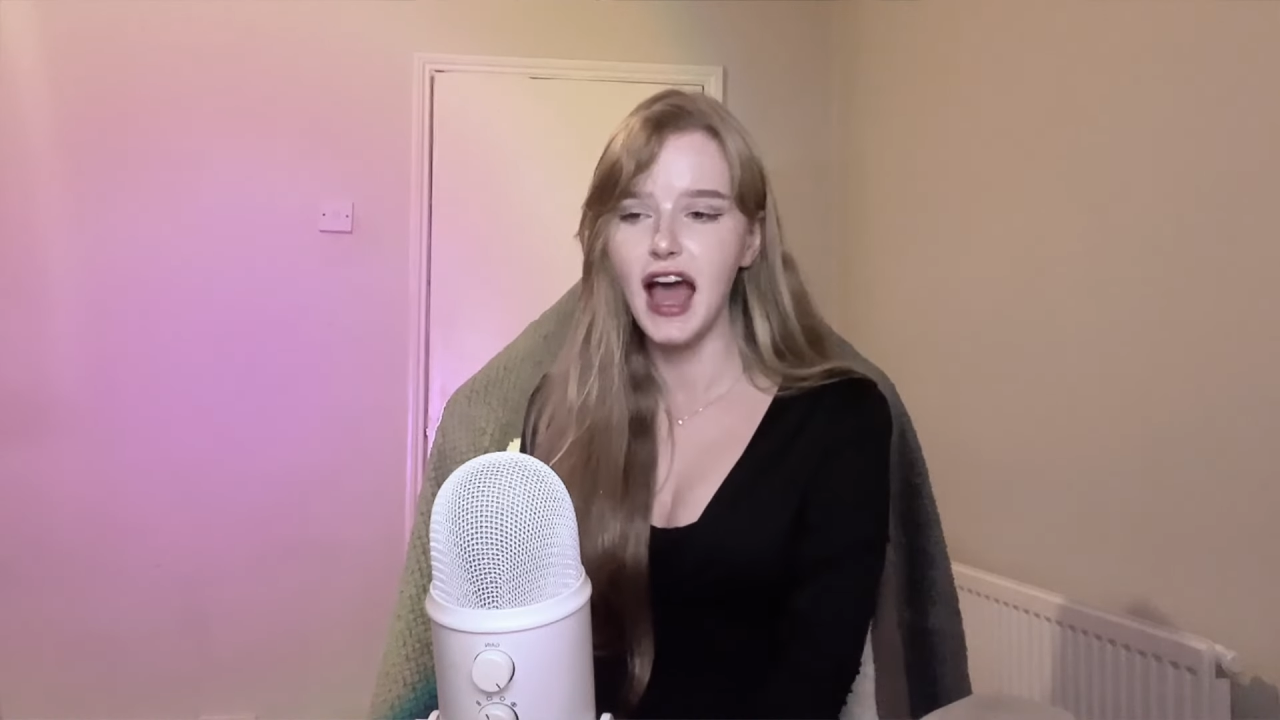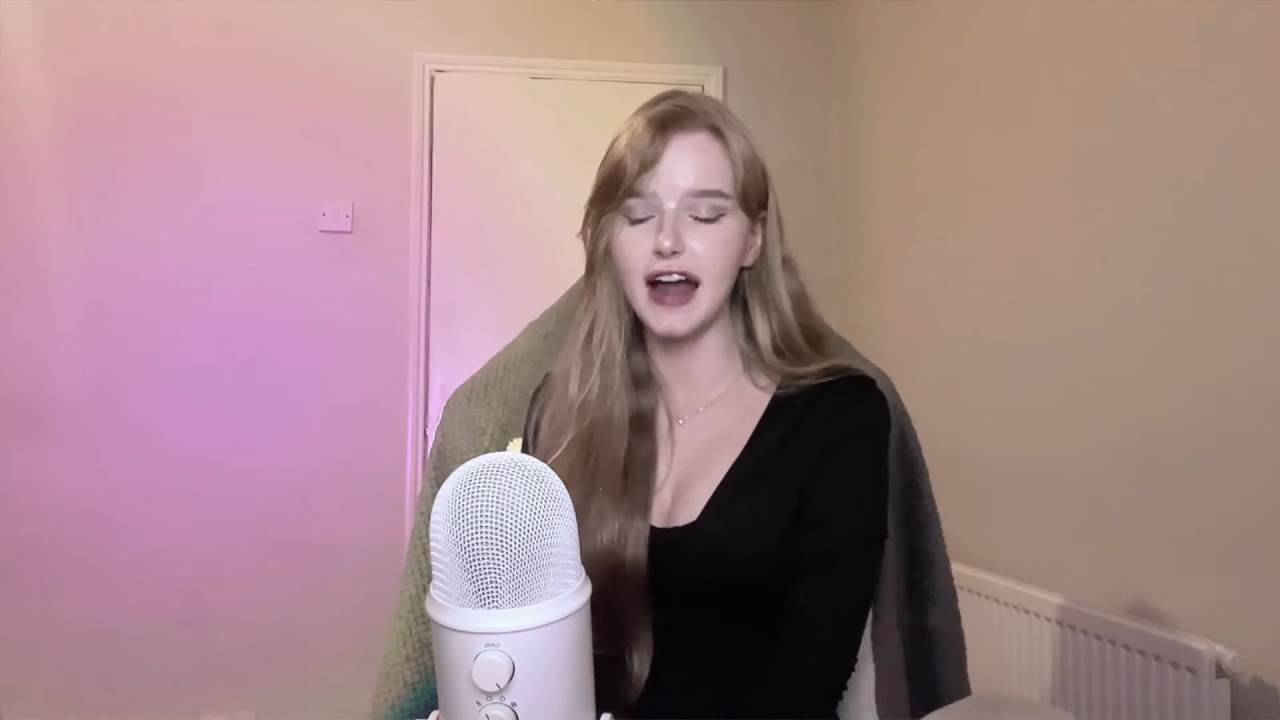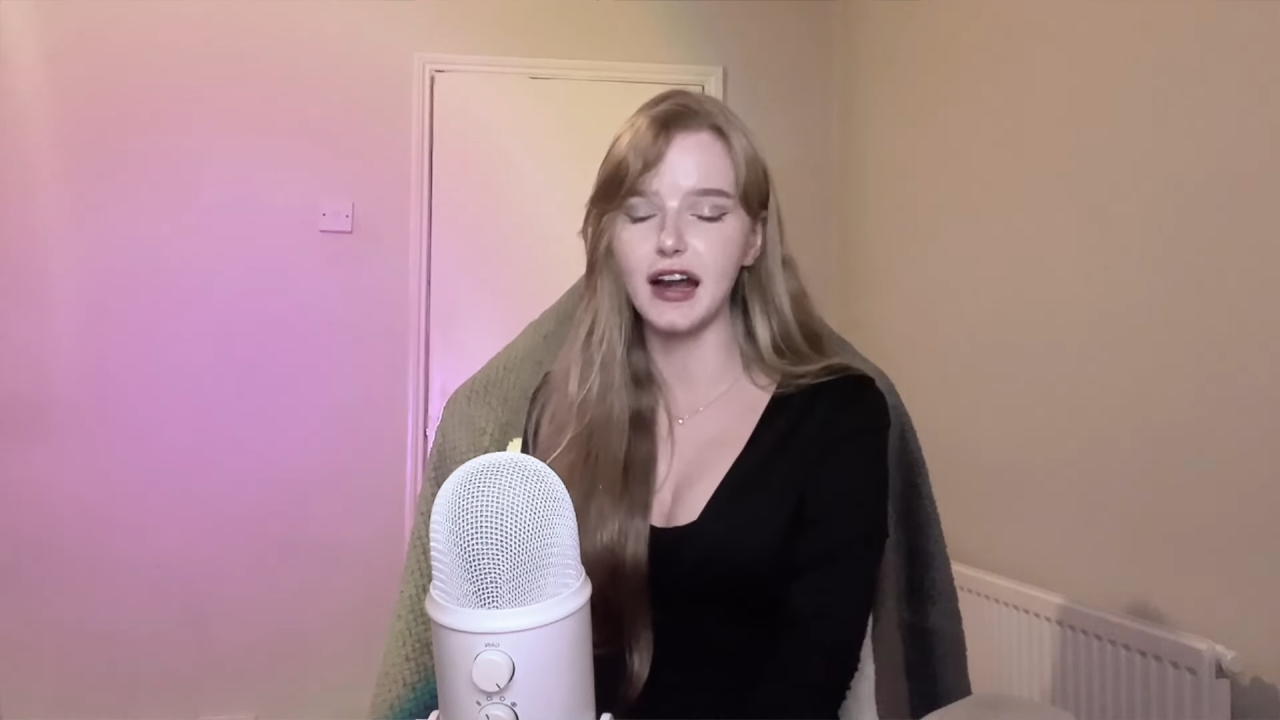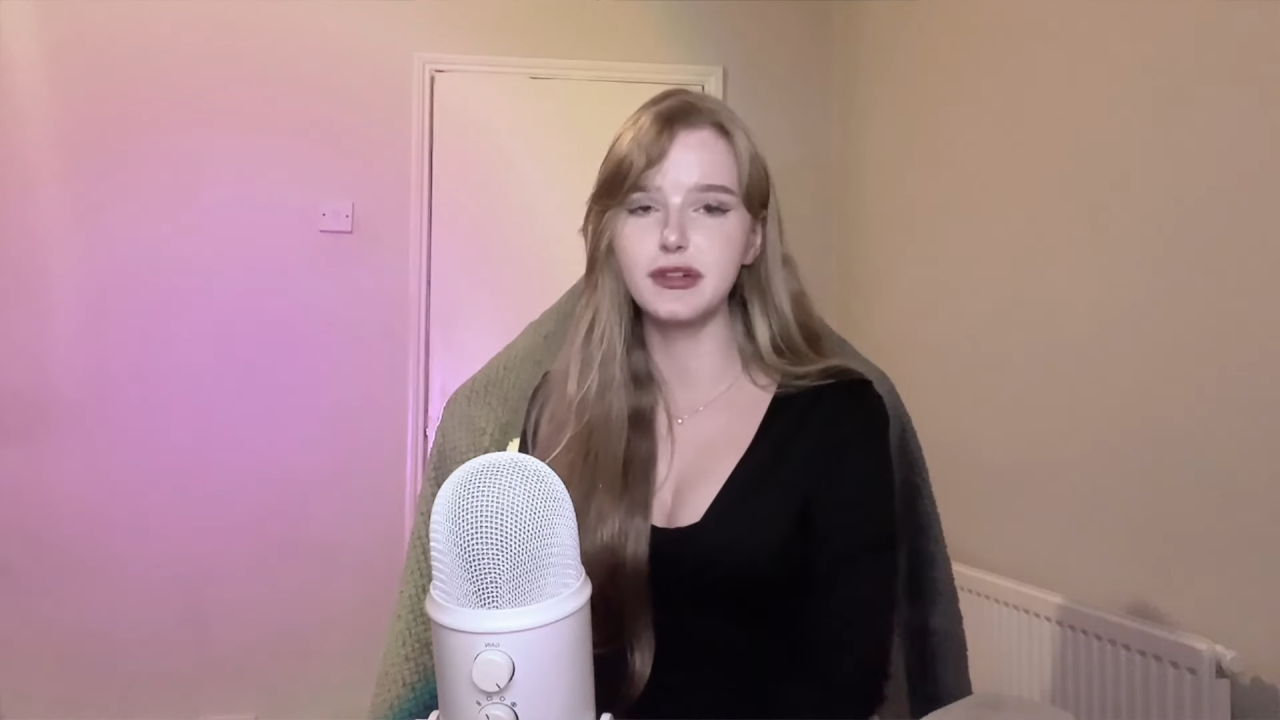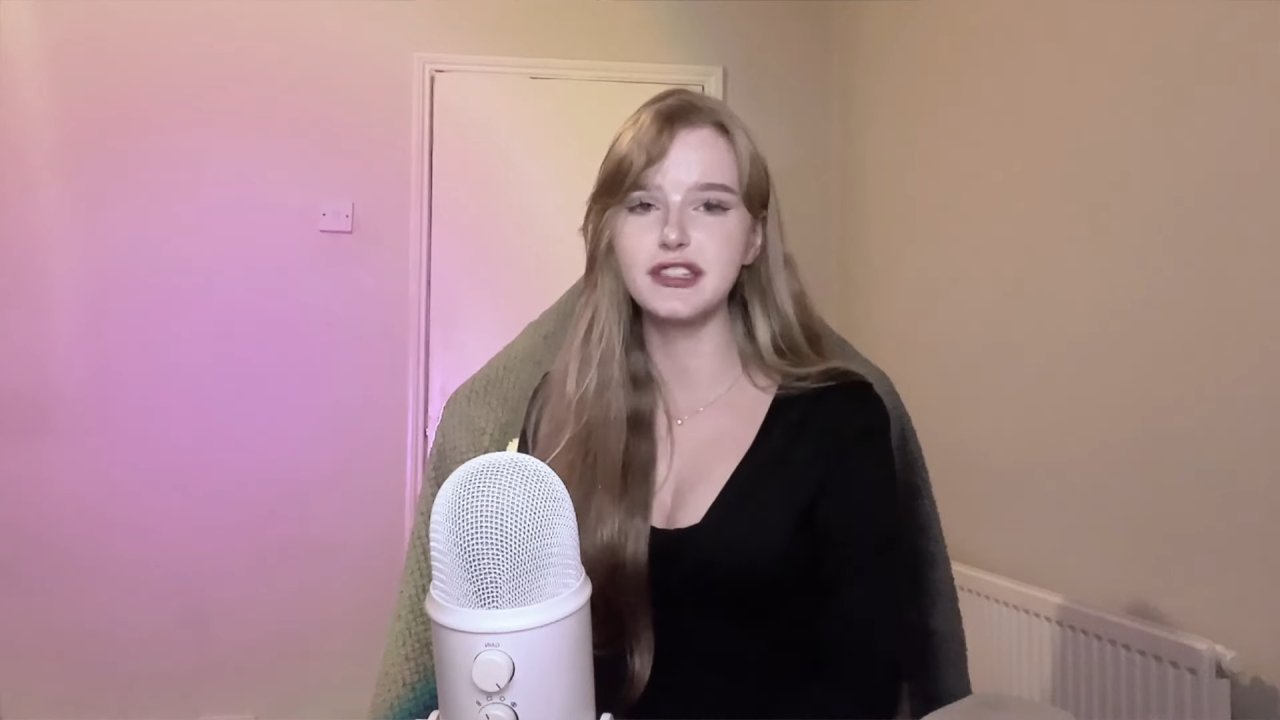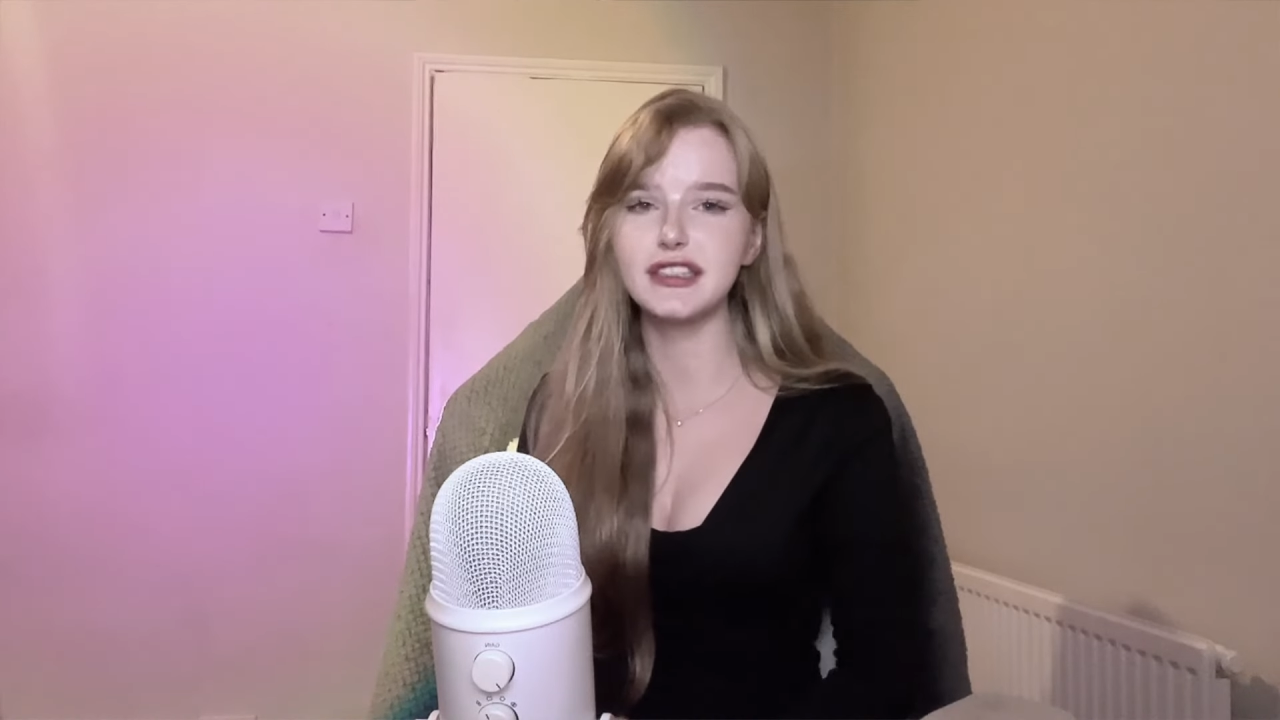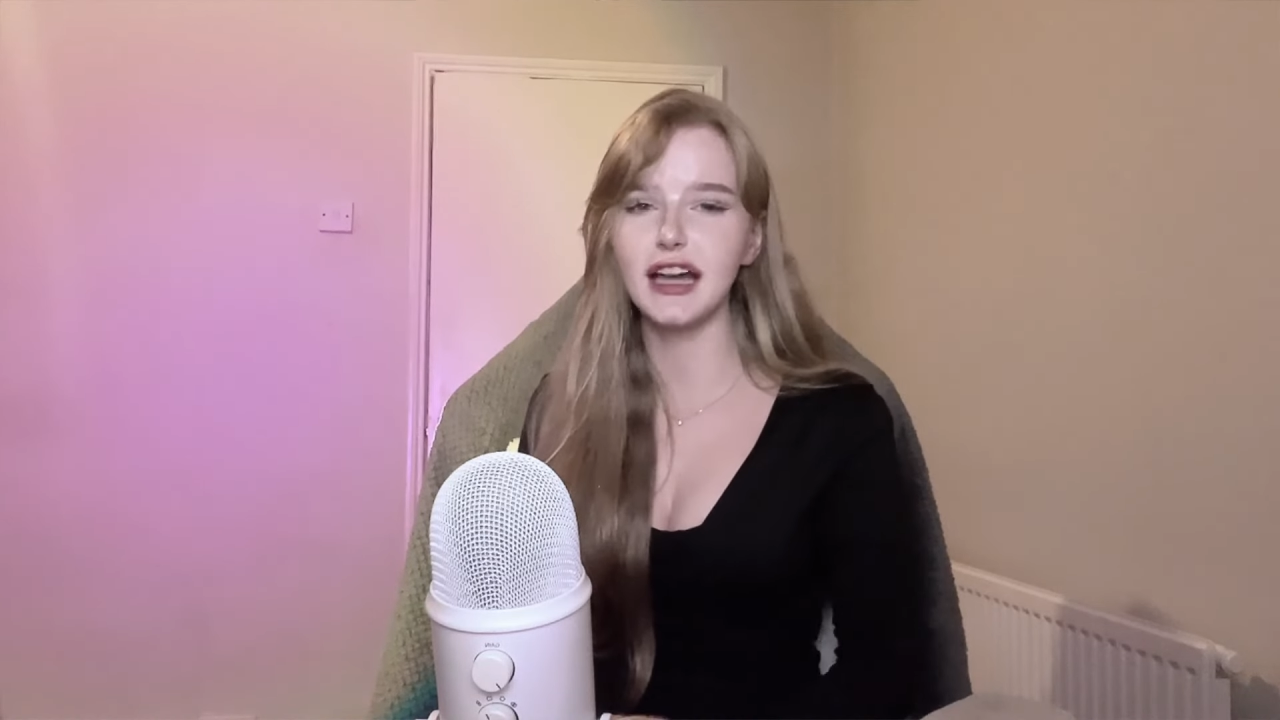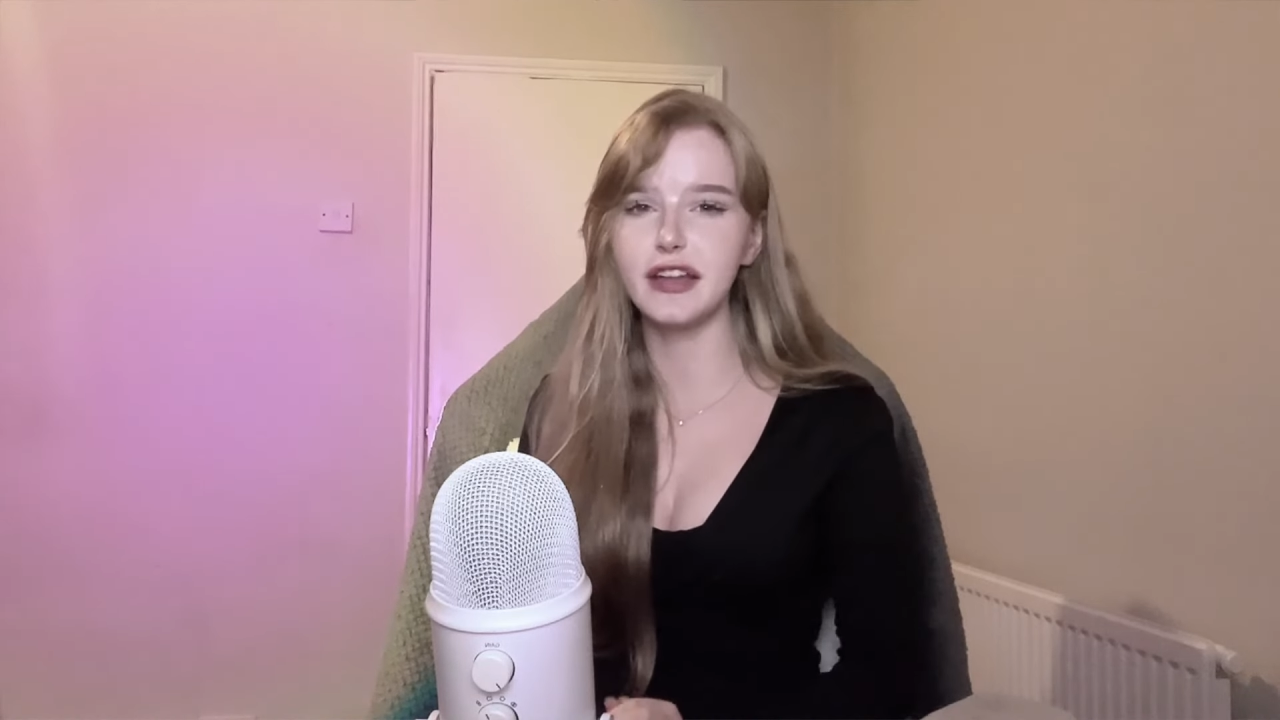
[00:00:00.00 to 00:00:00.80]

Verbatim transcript: And I'm just sat